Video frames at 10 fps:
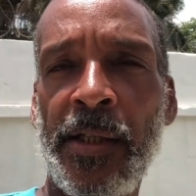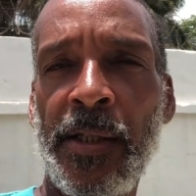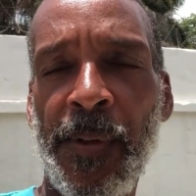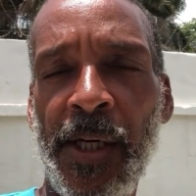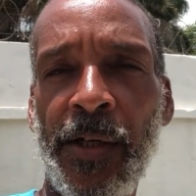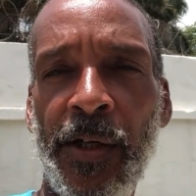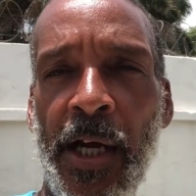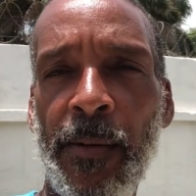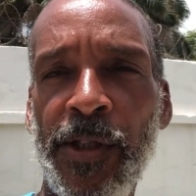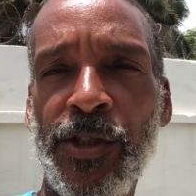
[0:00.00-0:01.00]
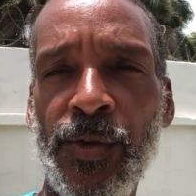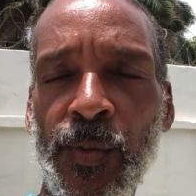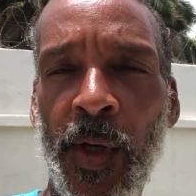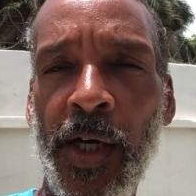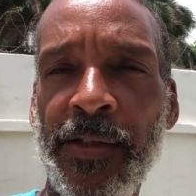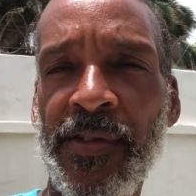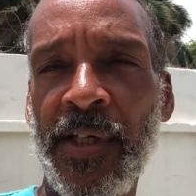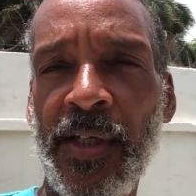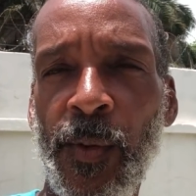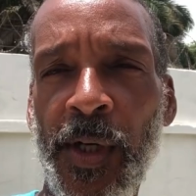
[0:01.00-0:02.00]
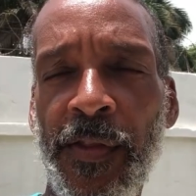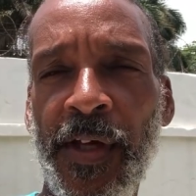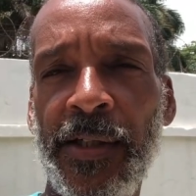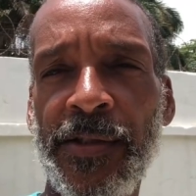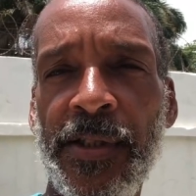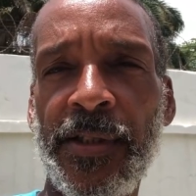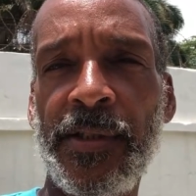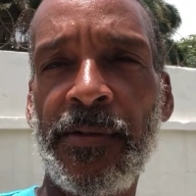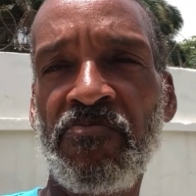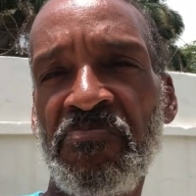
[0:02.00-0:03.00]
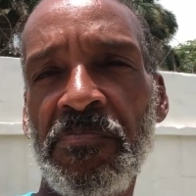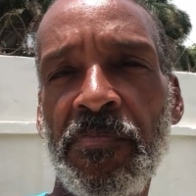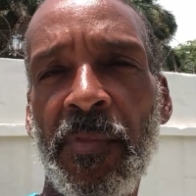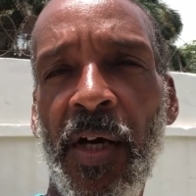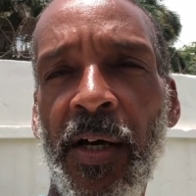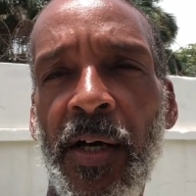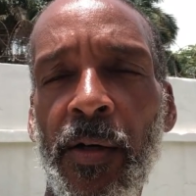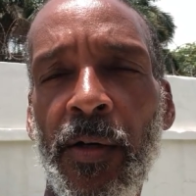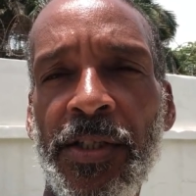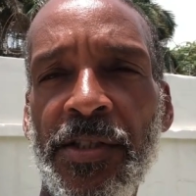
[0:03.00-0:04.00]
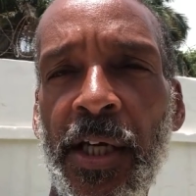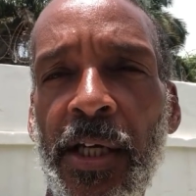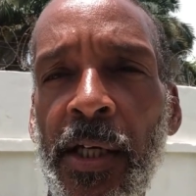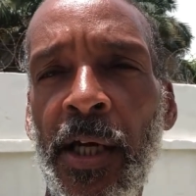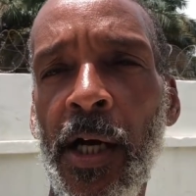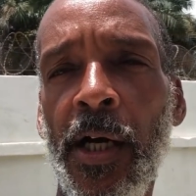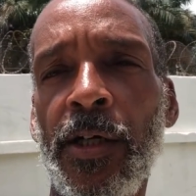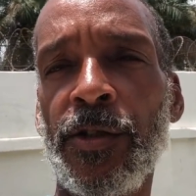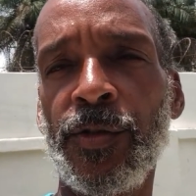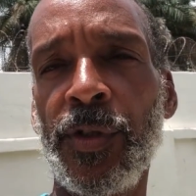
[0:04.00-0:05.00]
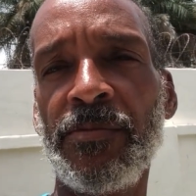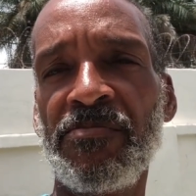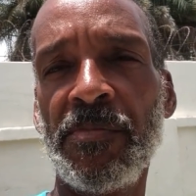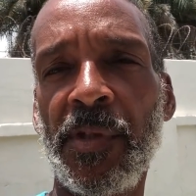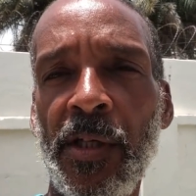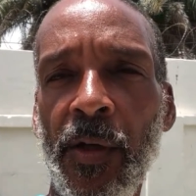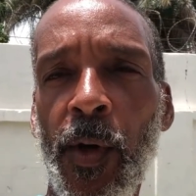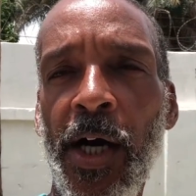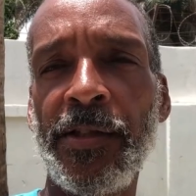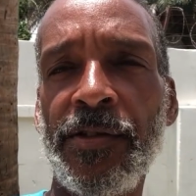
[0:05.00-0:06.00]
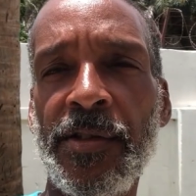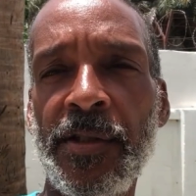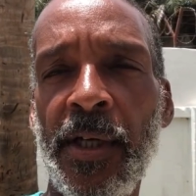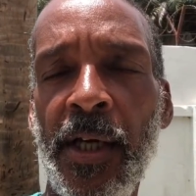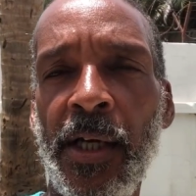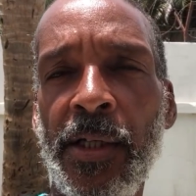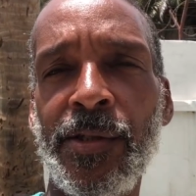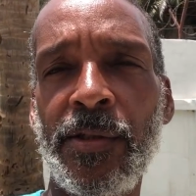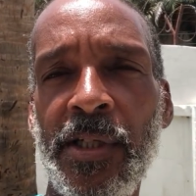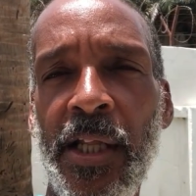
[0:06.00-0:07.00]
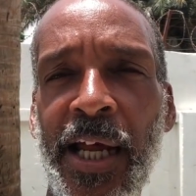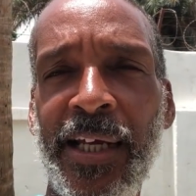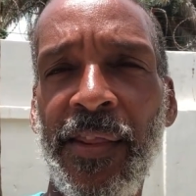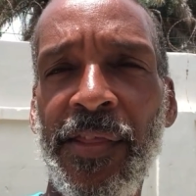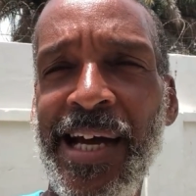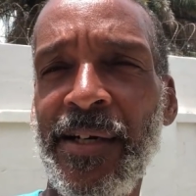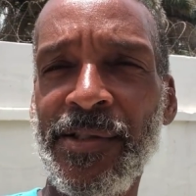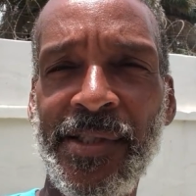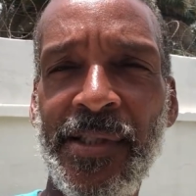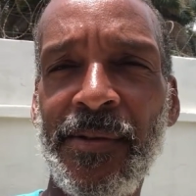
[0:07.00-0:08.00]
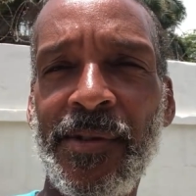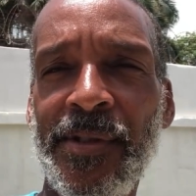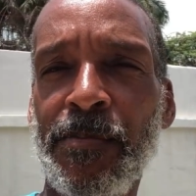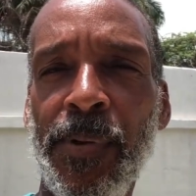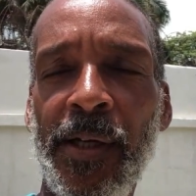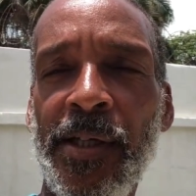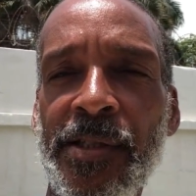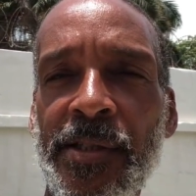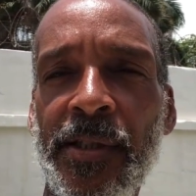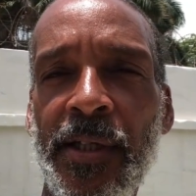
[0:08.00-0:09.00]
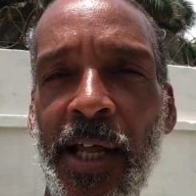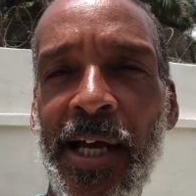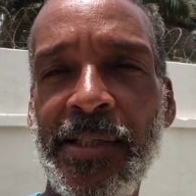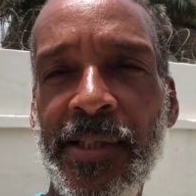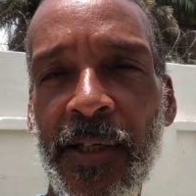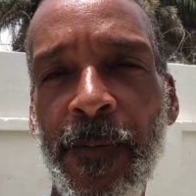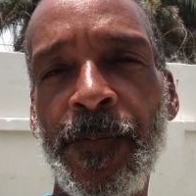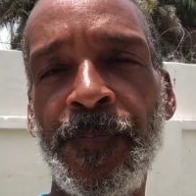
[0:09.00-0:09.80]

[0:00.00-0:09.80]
depending on how much you want, say you want 1,000, I say 100 kilowatts. It's usually like 1,000 plus Delacy.